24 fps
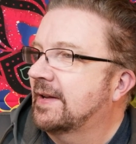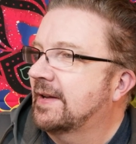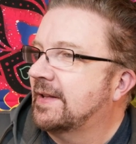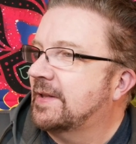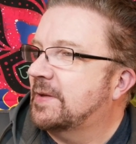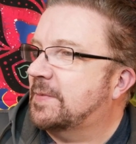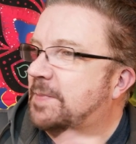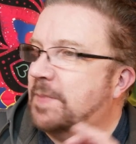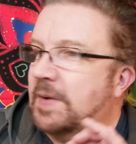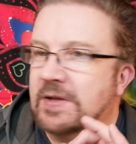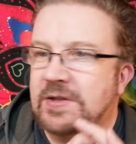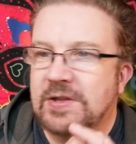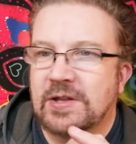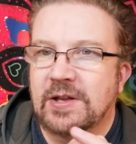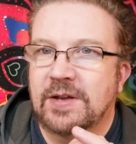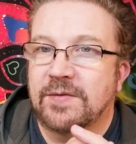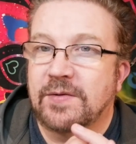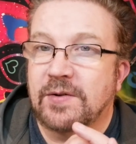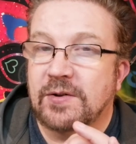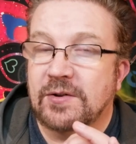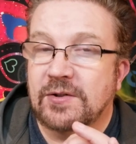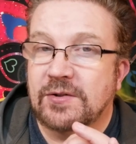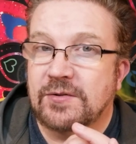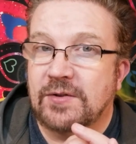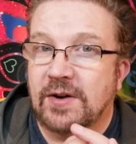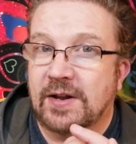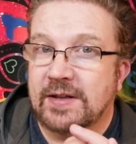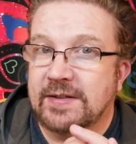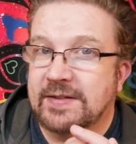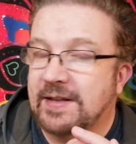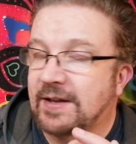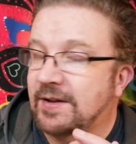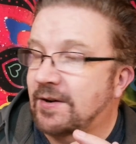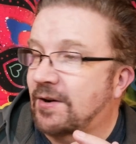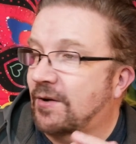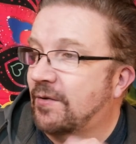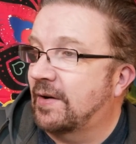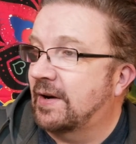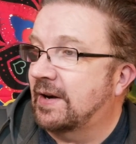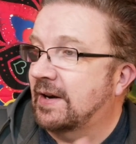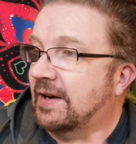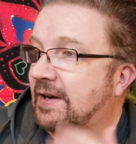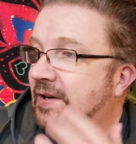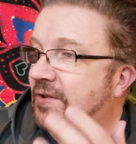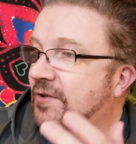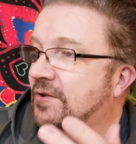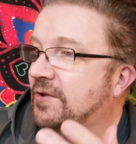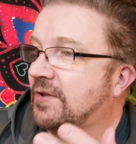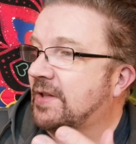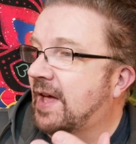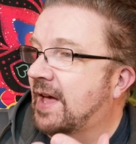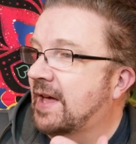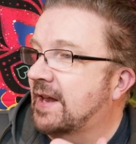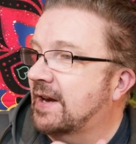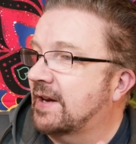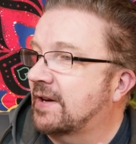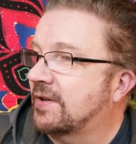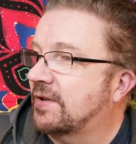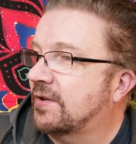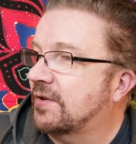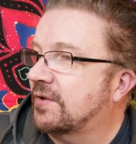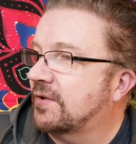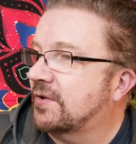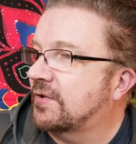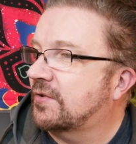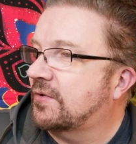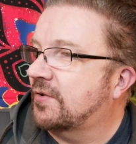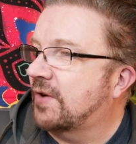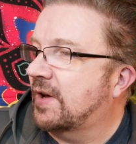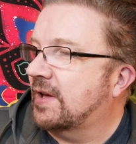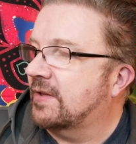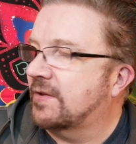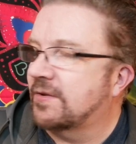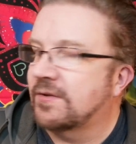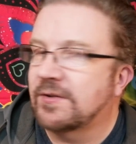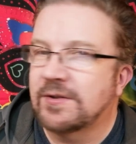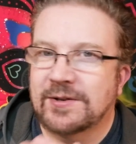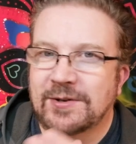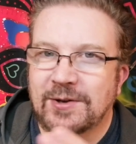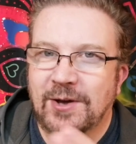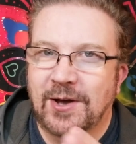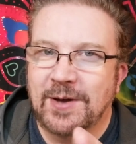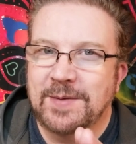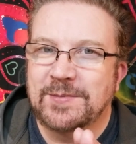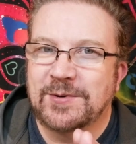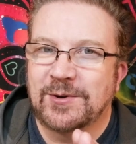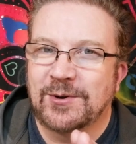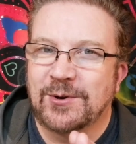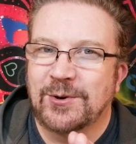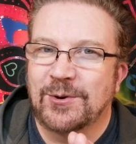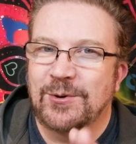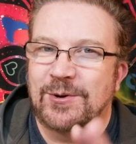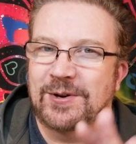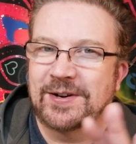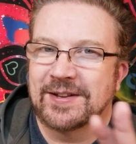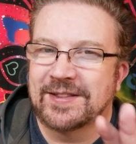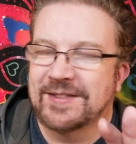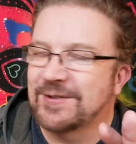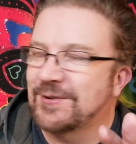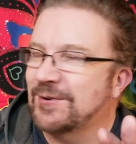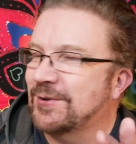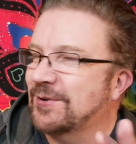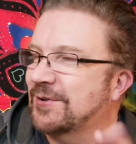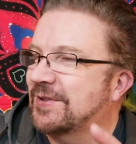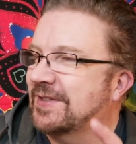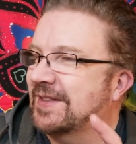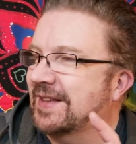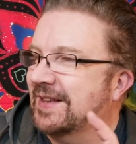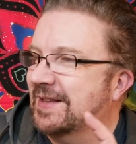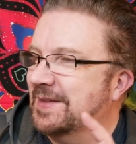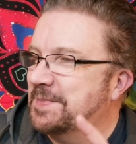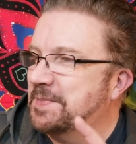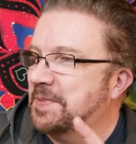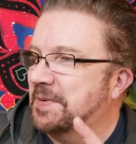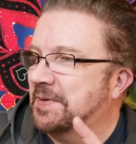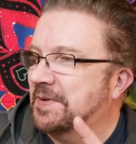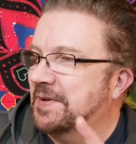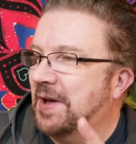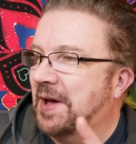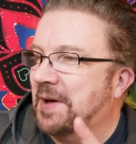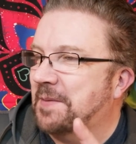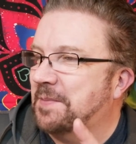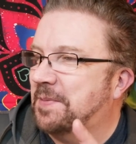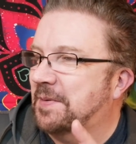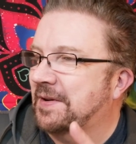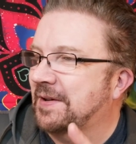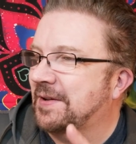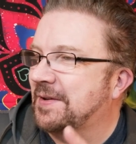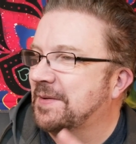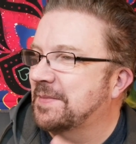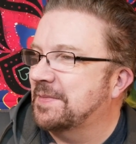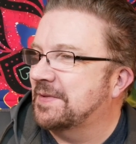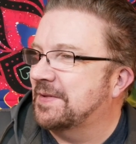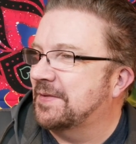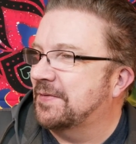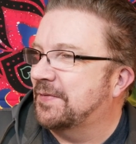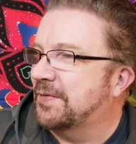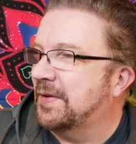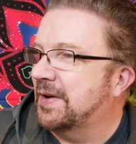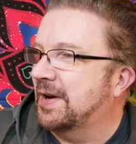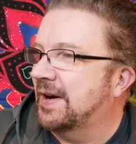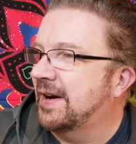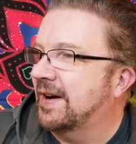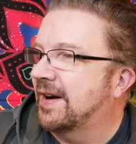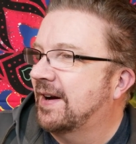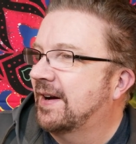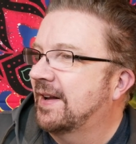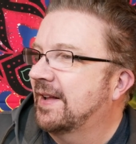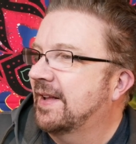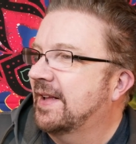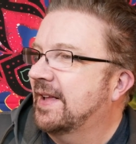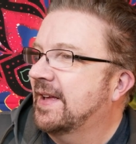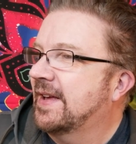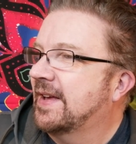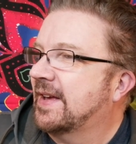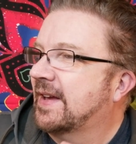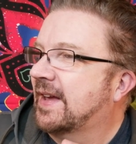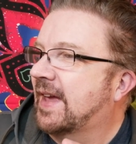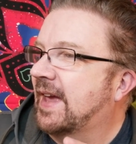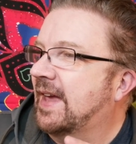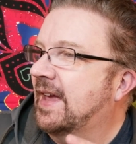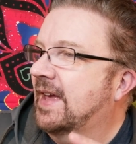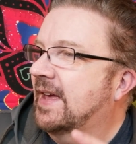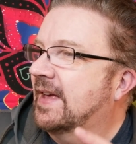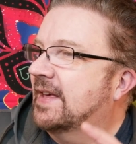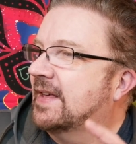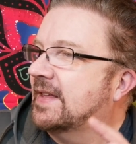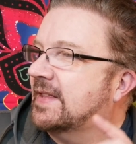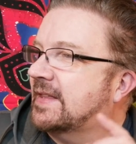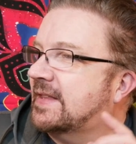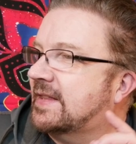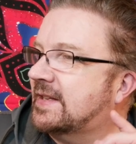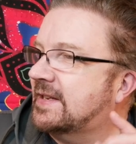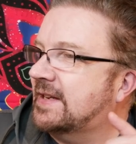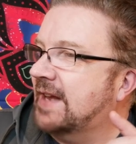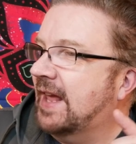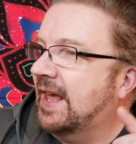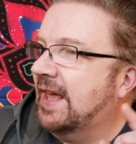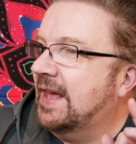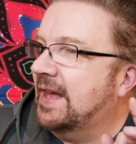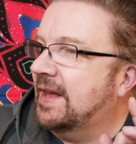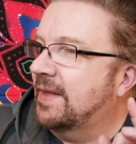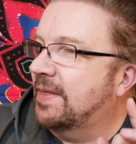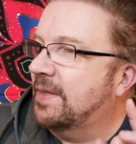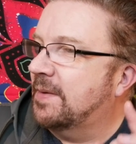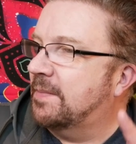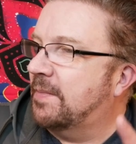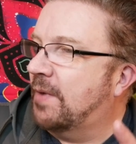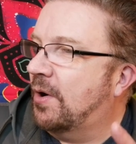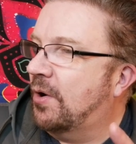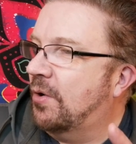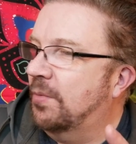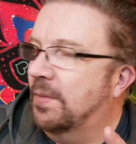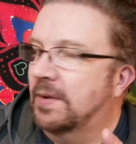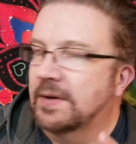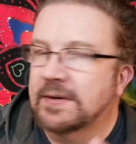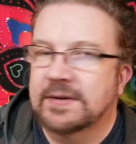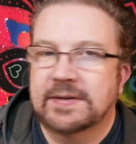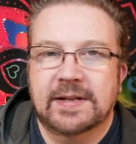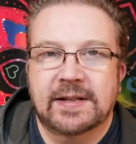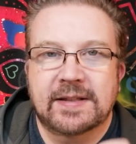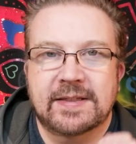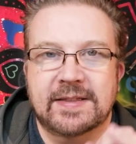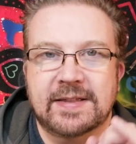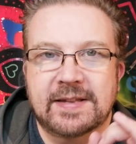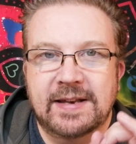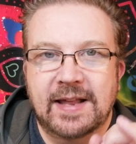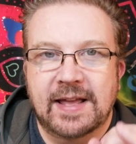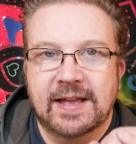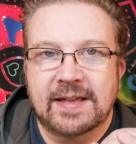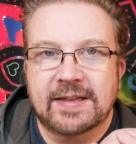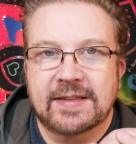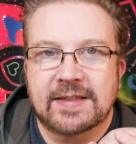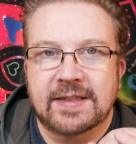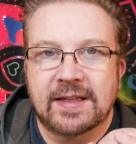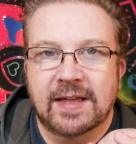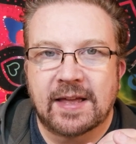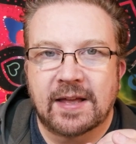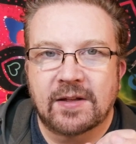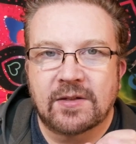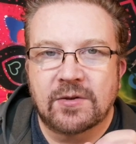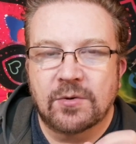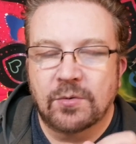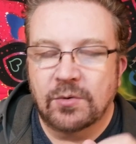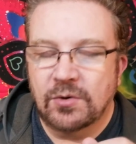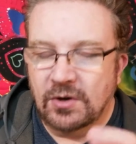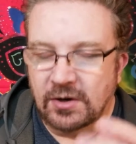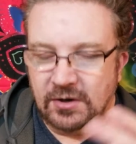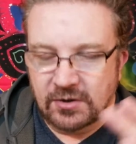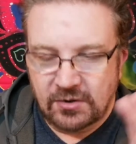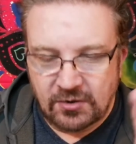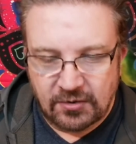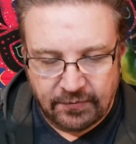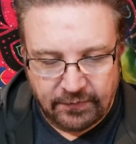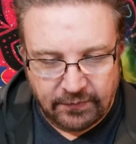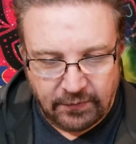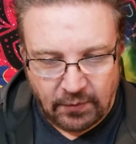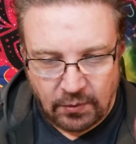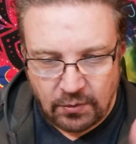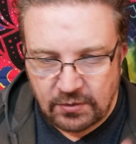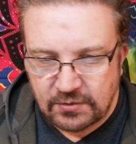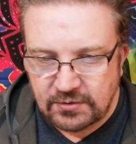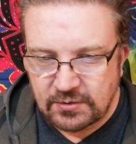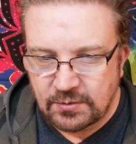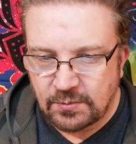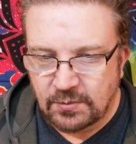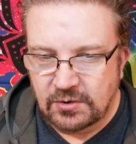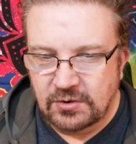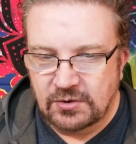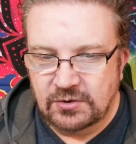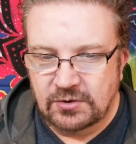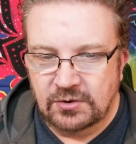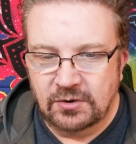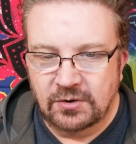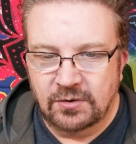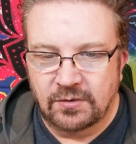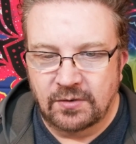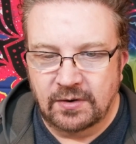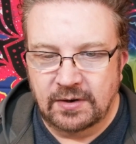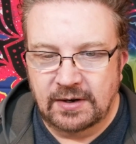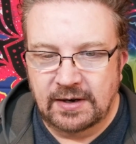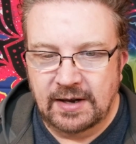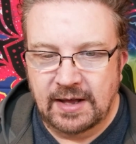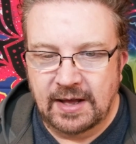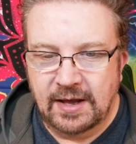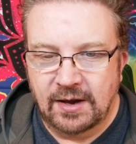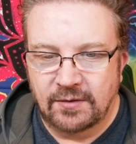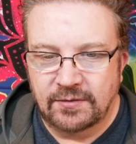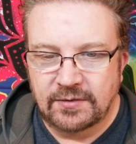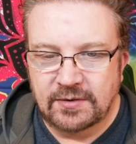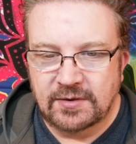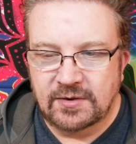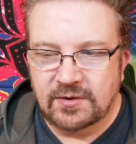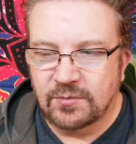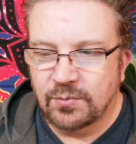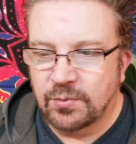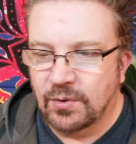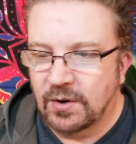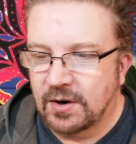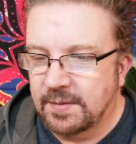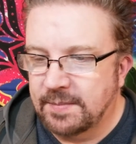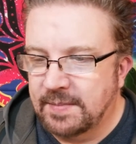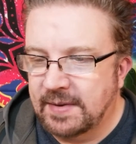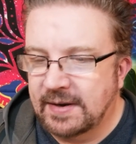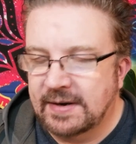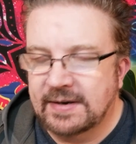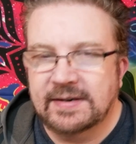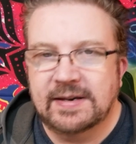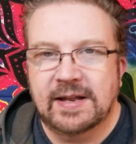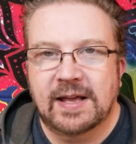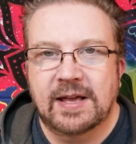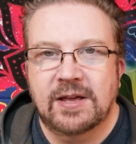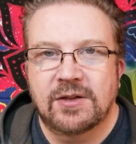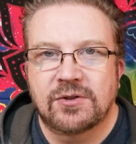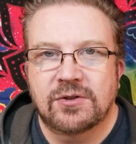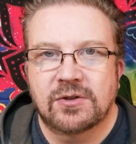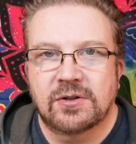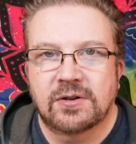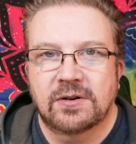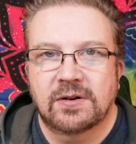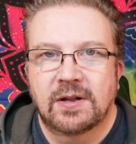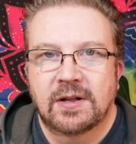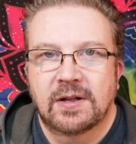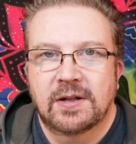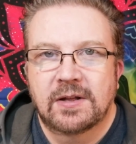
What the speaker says: Especially if you're stressed out already and it's just adding to your stress. There's a time to Google and search things, but not when it comes to fear. Okay, stay in the moment. That's the next thing. So you're just focus on what you're doing right now. And this is where meditation,